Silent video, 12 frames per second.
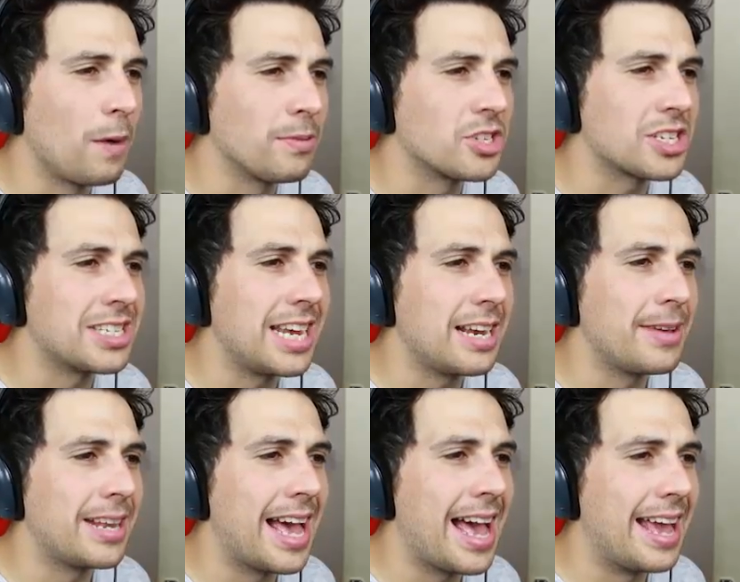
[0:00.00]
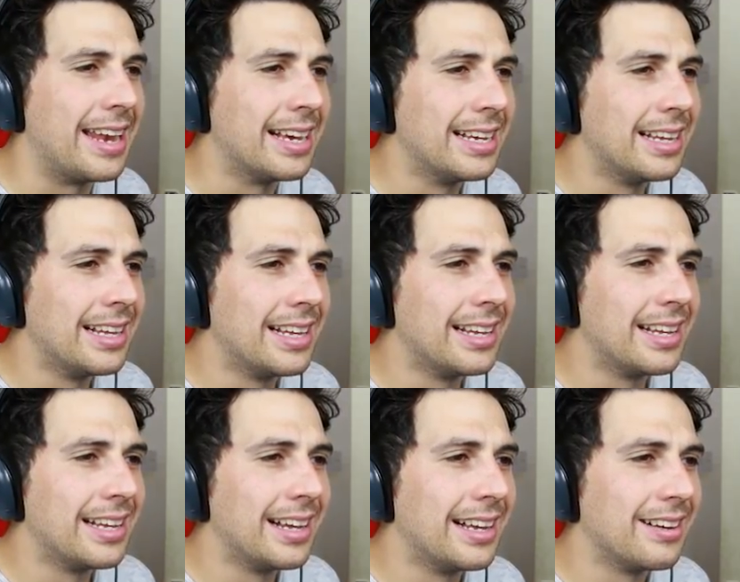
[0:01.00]
Pogba just kneed him in the head.
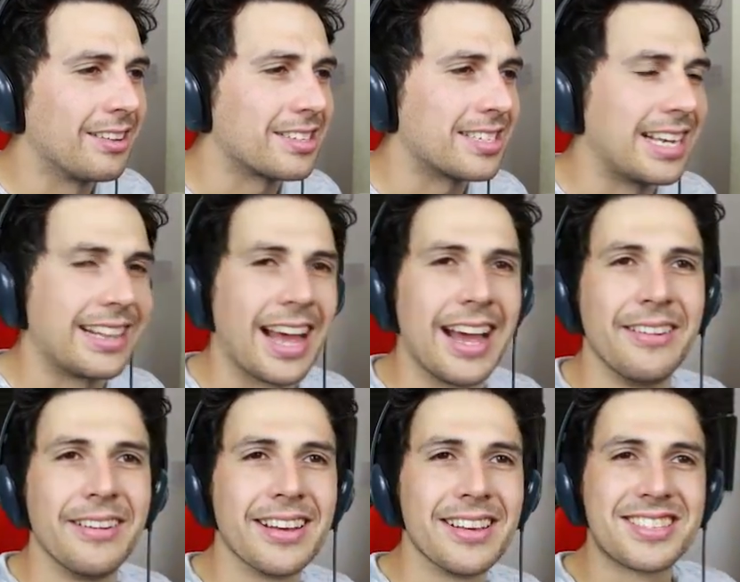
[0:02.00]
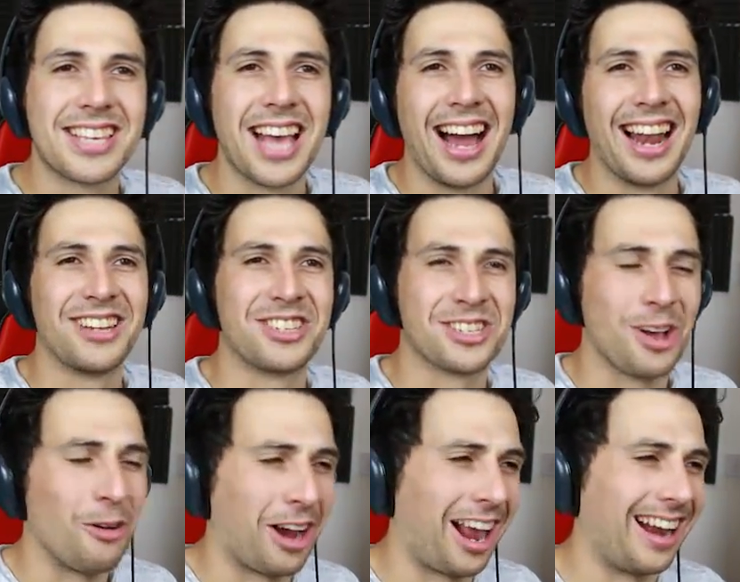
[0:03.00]
Oh, sit down. Salah just
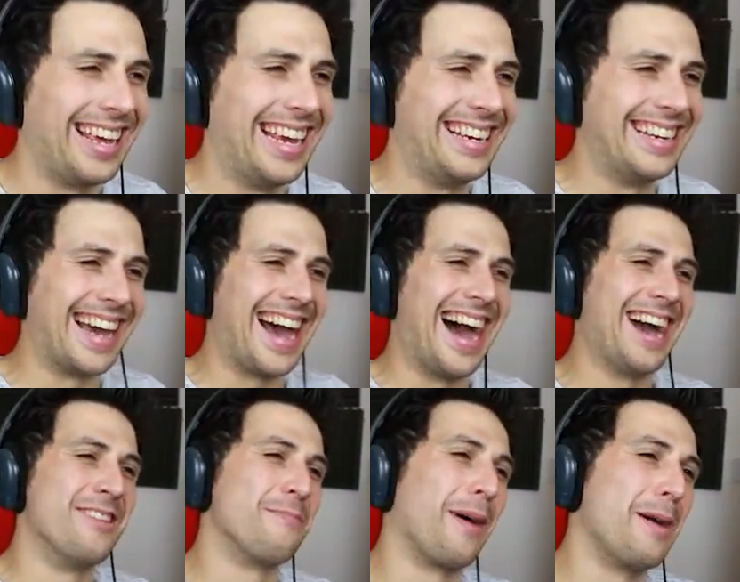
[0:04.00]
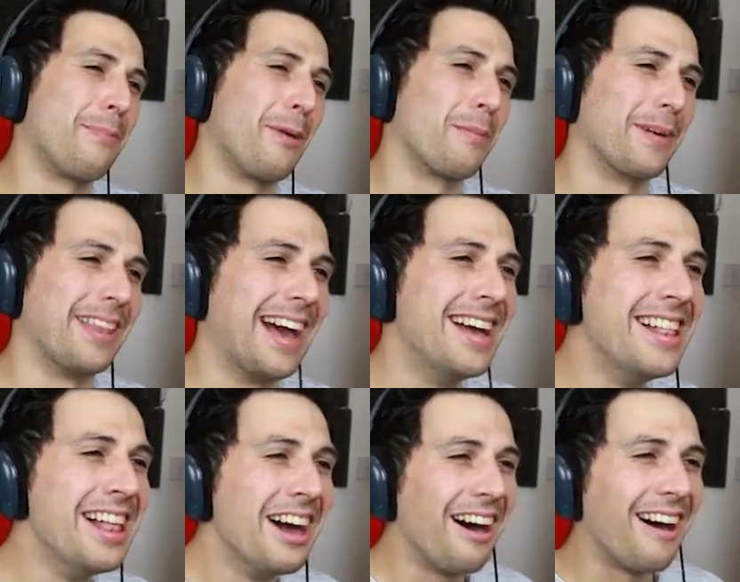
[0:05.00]
got cleaned out by Pogba then.
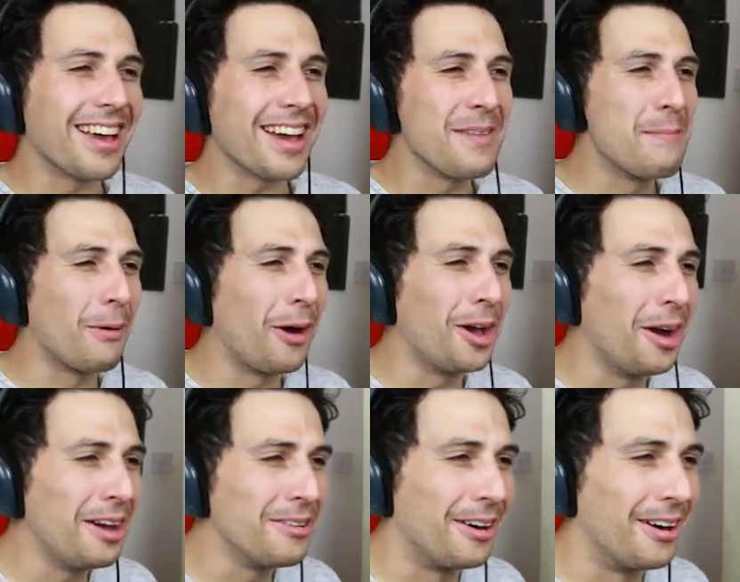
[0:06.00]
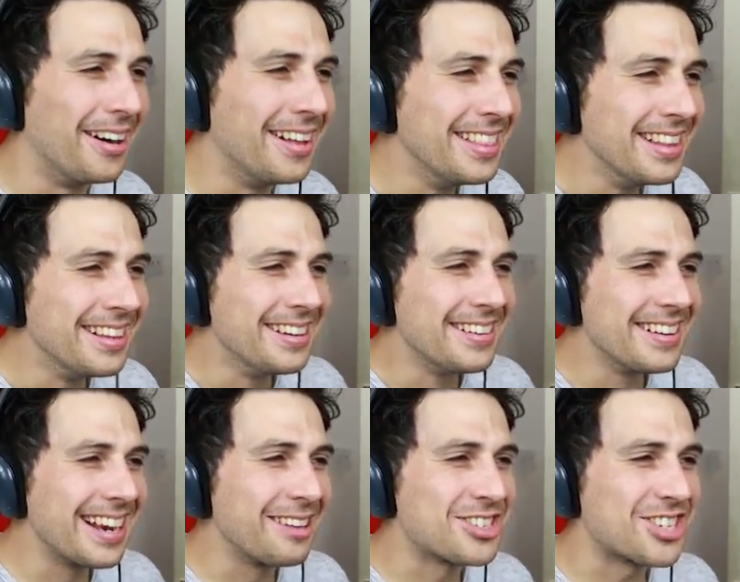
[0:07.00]
Oh, look at my boy Hörður. A
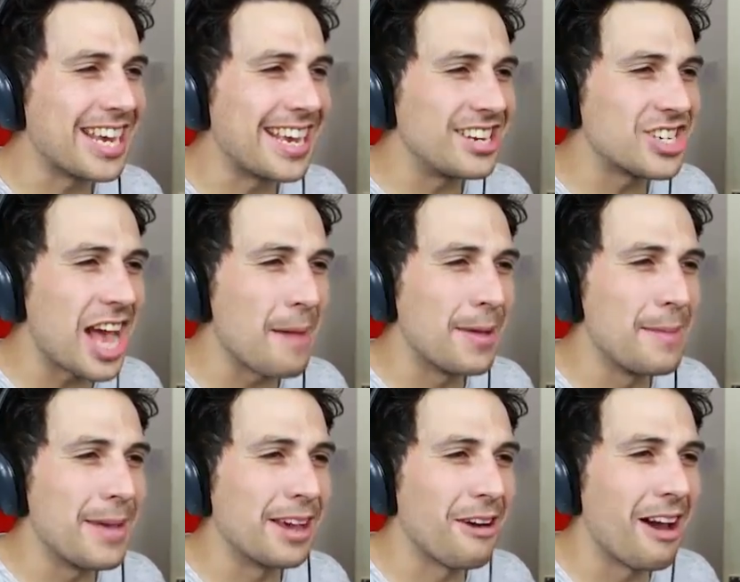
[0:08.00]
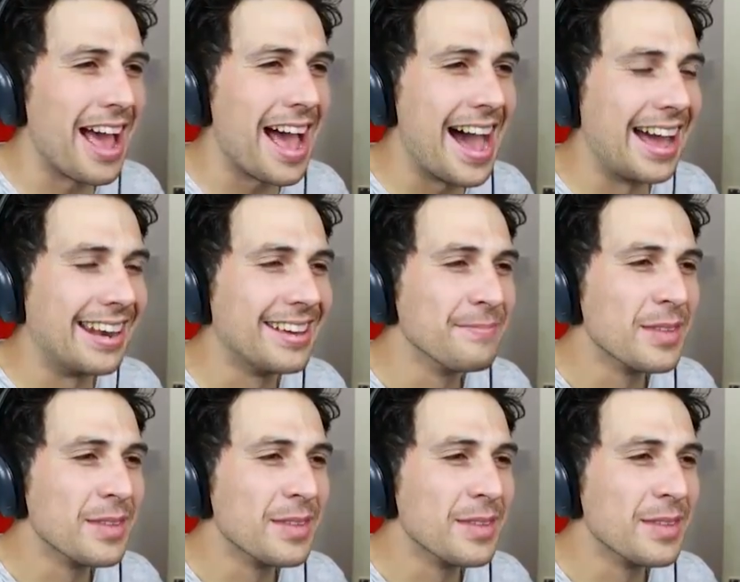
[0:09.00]
little cheeky jab and a big right hand.